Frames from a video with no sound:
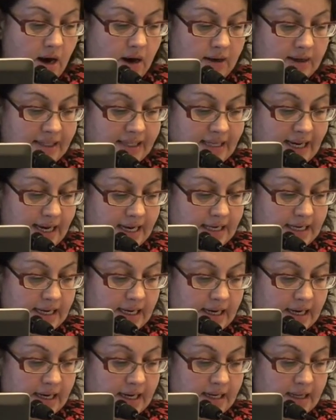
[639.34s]
Our
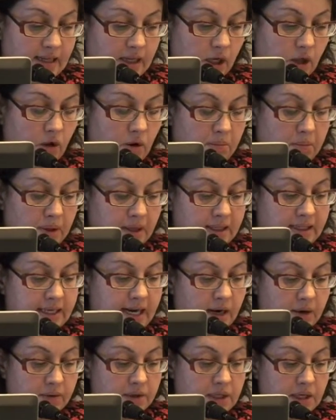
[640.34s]
standing in the Global
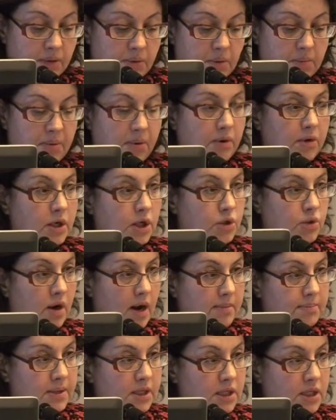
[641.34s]
Integrity Report
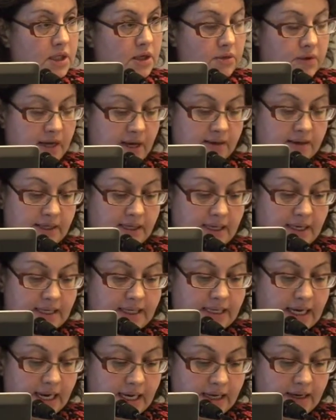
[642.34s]
dropped in
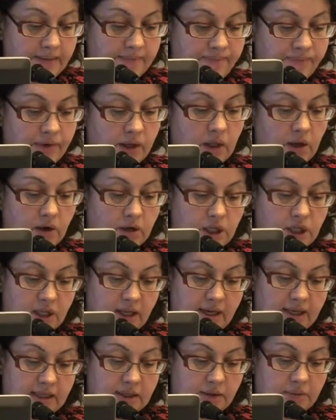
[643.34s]
2010,
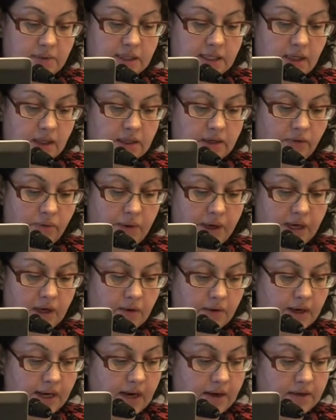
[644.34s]
largely as a result of
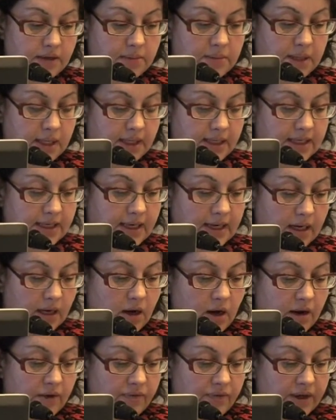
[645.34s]
weaker accountability and
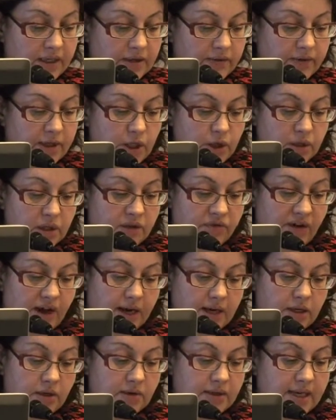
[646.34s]
conflict of interest
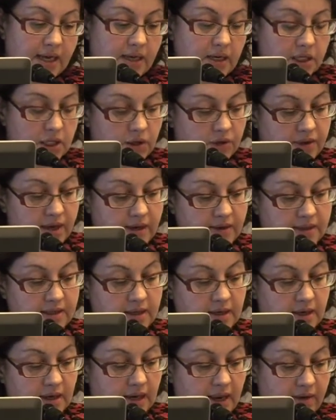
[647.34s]
factors, and in
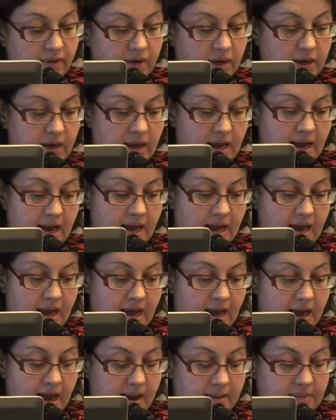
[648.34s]
2011,
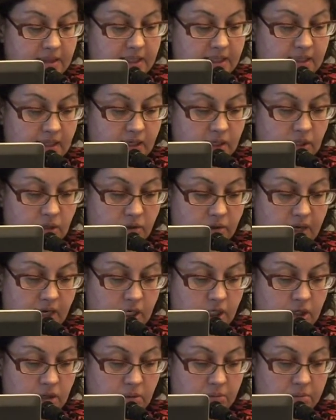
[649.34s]
Amnesty
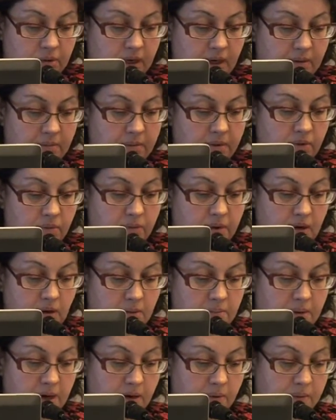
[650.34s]
International brought up the
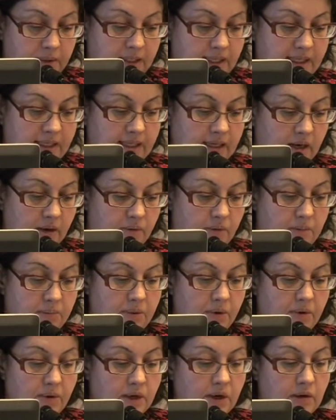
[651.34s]
rear by releasing a
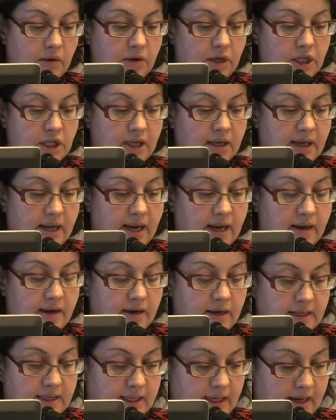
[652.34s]
report urging
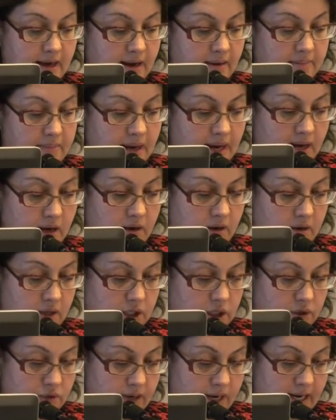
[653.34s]
Canada to get back
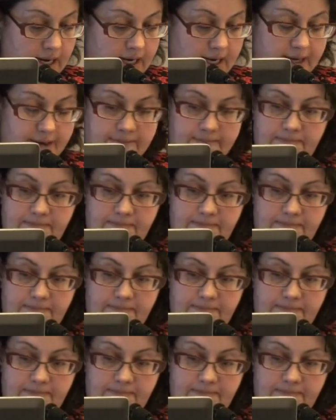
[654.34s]
on track.